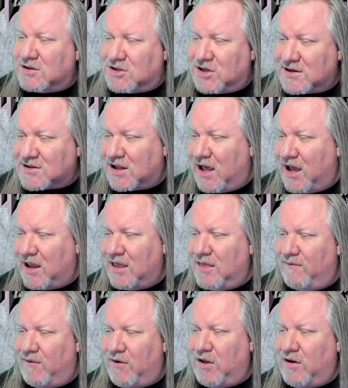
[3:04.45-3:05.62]
Just like in
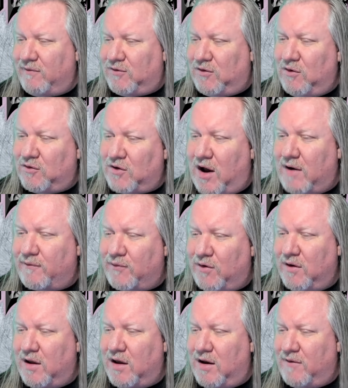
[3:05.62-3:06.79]
the video of 2's
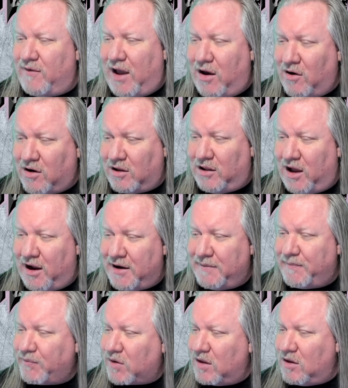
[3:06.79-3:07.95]
offering of Alkaline,